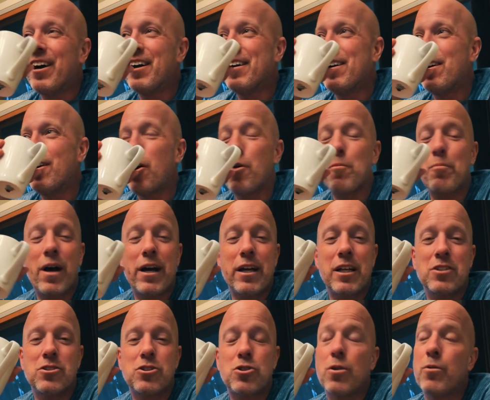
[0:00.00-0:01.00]
but anyway,
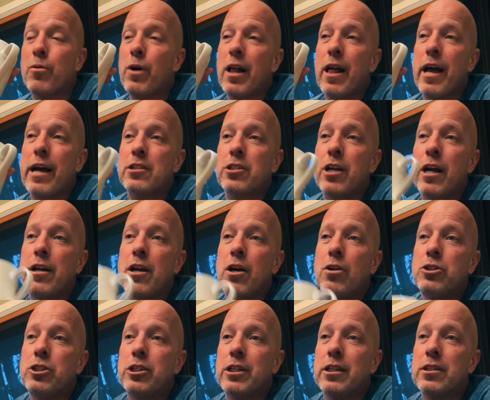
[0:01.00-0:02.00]
hope Becky's doing well.
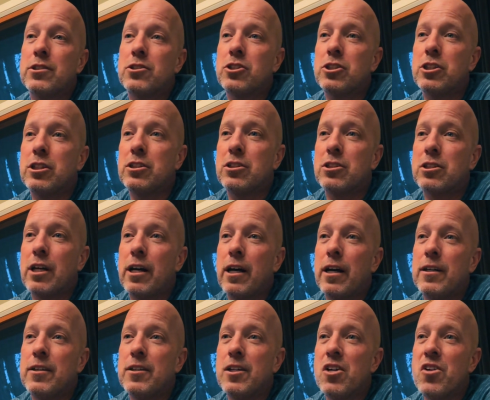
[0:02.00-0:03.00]
Actually, I know she is.
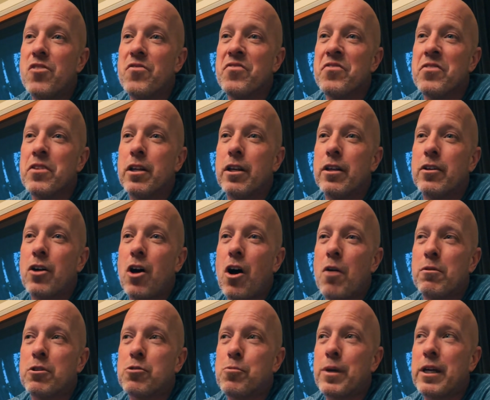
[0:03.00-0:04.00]
She's uh,
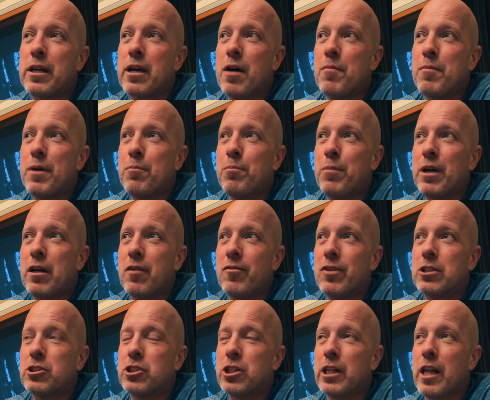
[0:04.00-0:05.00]
almost become a
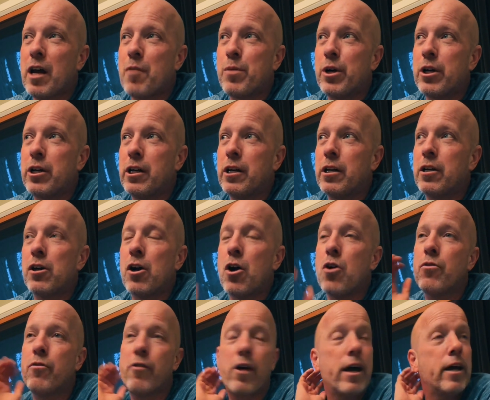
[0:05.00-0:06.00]
bit of a celebrity
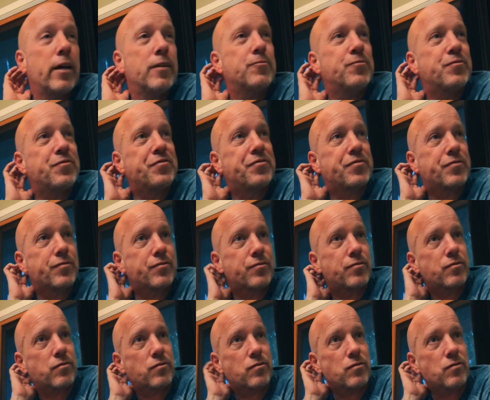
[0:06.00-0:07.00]
in her own right,
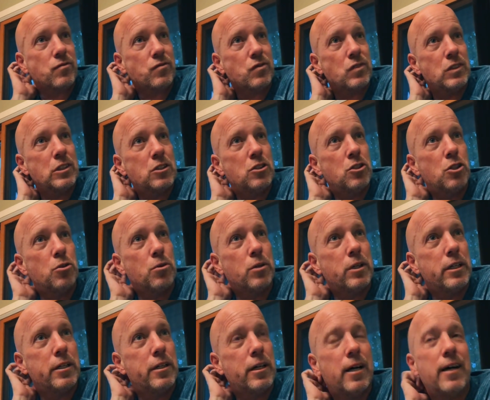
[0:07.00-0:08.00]

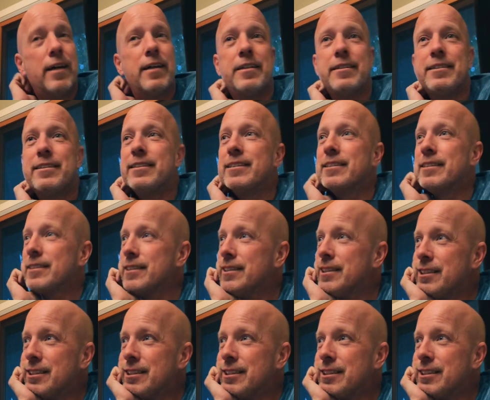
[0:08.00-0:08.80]
doing uh,